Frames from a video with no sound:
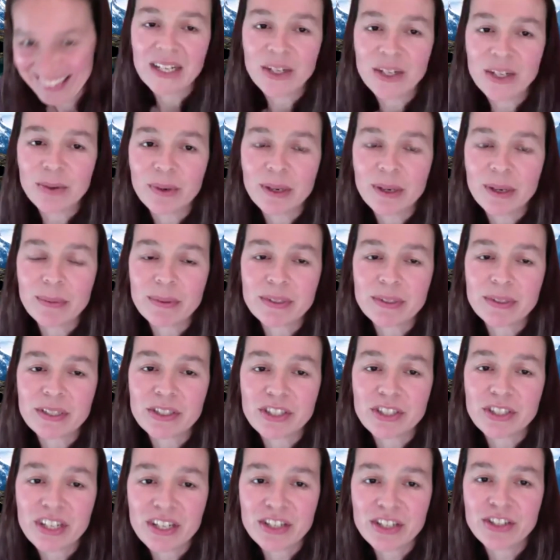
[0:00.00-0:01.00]
you were able to
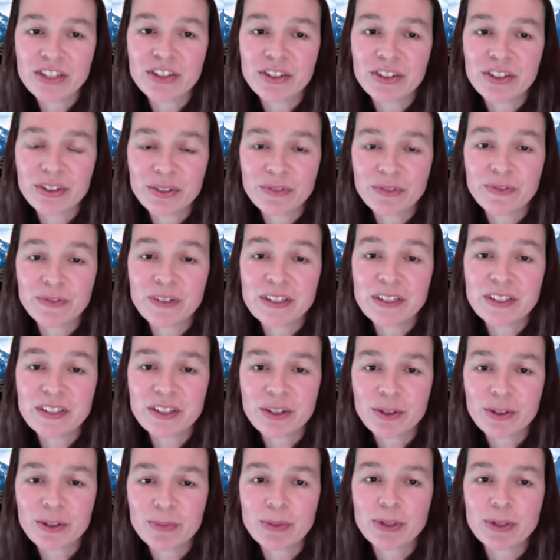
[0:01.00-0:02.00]
change your
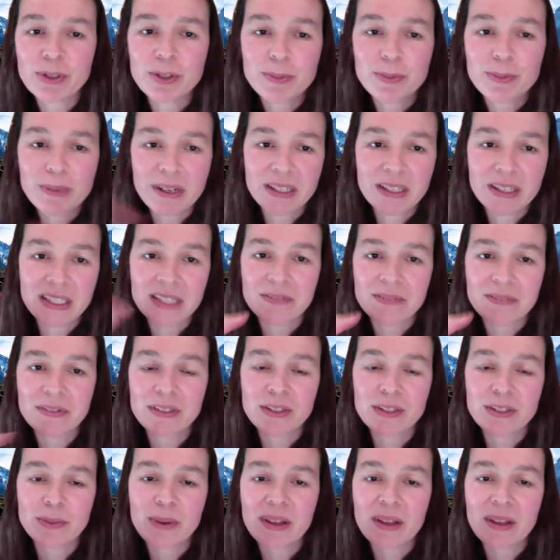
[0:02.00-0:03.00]
physical perspective
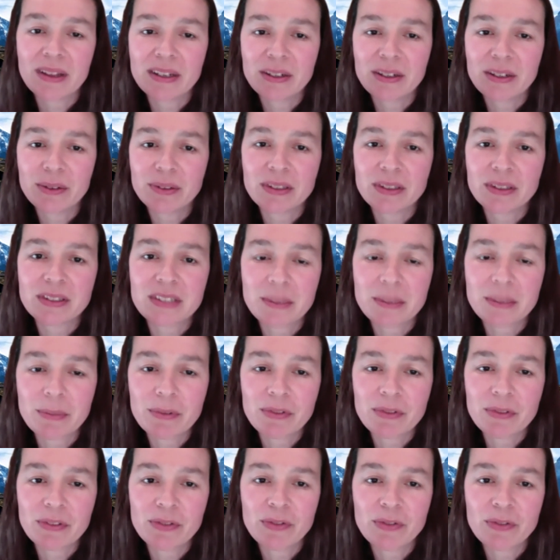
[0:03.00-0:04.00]
as well. I know that some
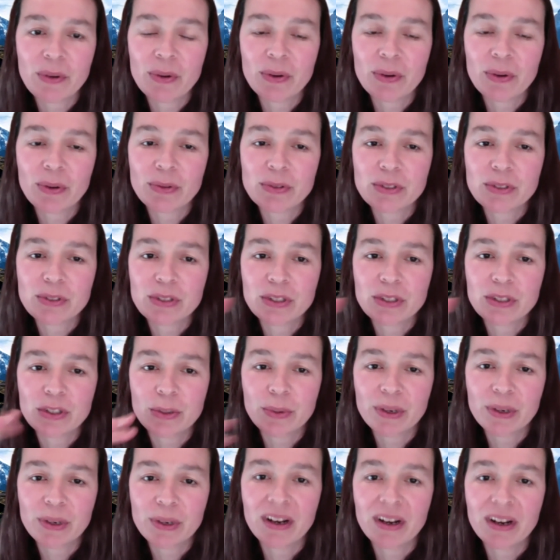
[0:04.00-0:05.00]
of the photos you
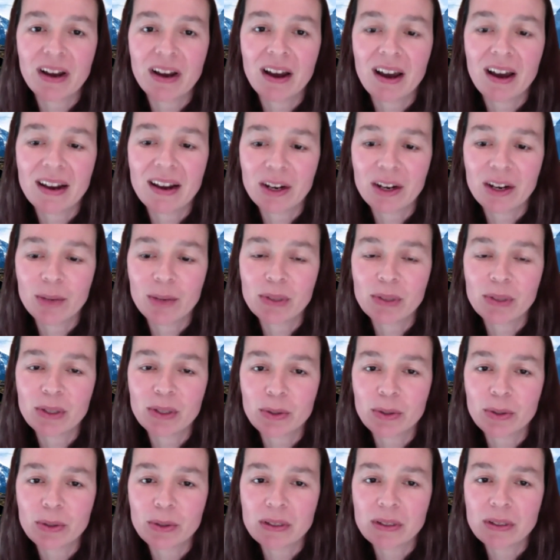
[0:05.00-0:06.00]
were in a hot air
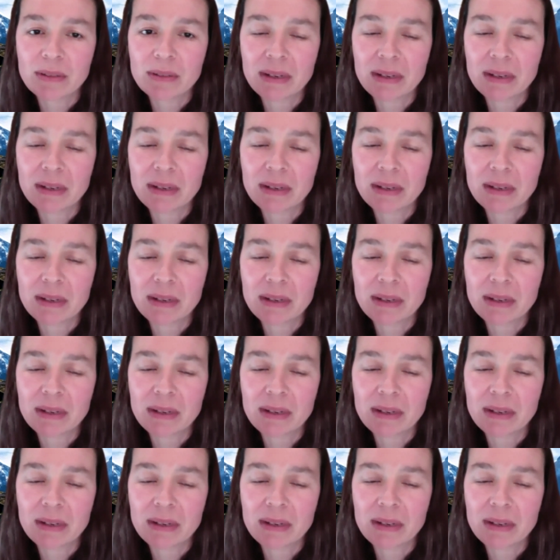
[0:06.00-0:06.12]
balloon.